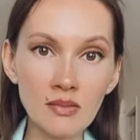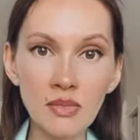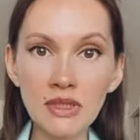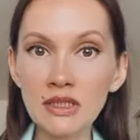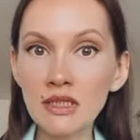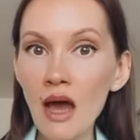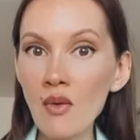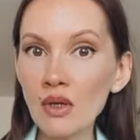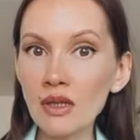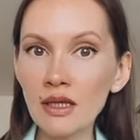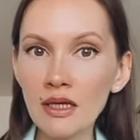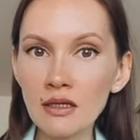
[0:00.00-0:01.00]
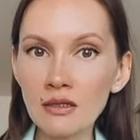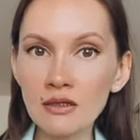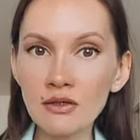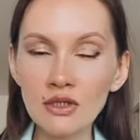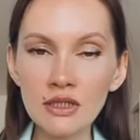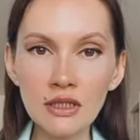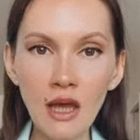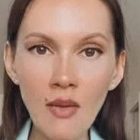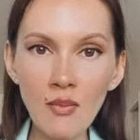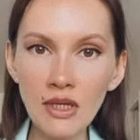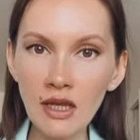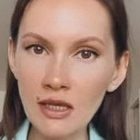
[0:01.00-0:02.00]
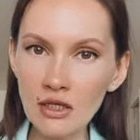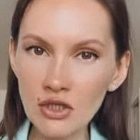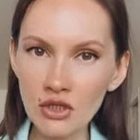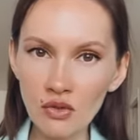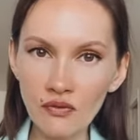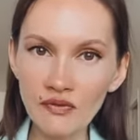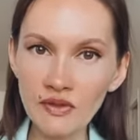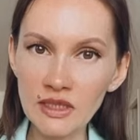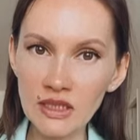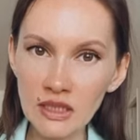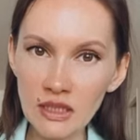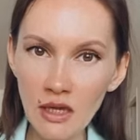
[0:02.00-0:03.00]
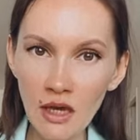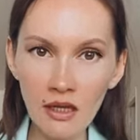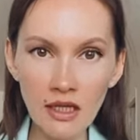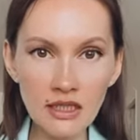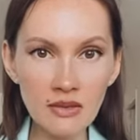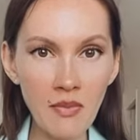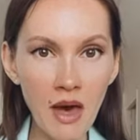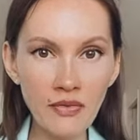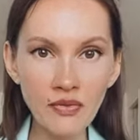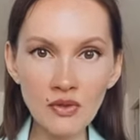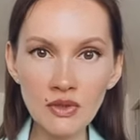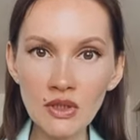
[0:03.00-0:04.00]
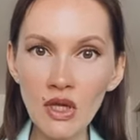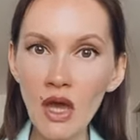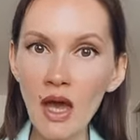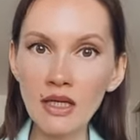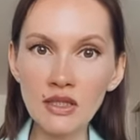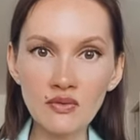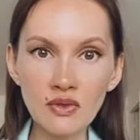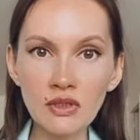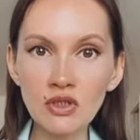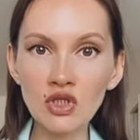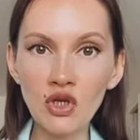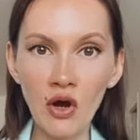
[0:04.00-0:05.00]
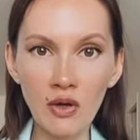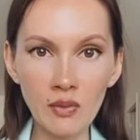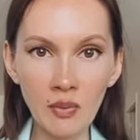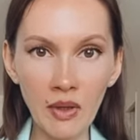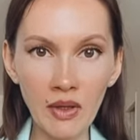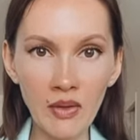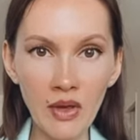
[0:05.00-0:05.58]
but an hour later this combination of tea and osmanthus has really charmed me.